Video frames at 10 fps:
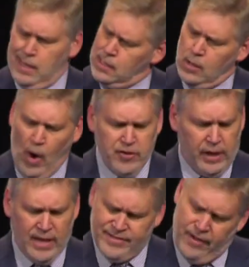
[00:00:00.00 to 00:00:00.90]
where should
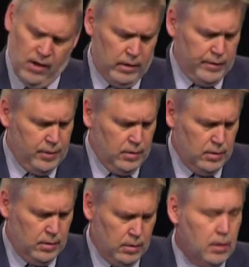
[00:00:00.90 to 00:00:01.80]
I start?
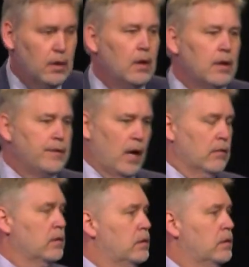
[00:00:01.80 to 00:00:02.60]
No.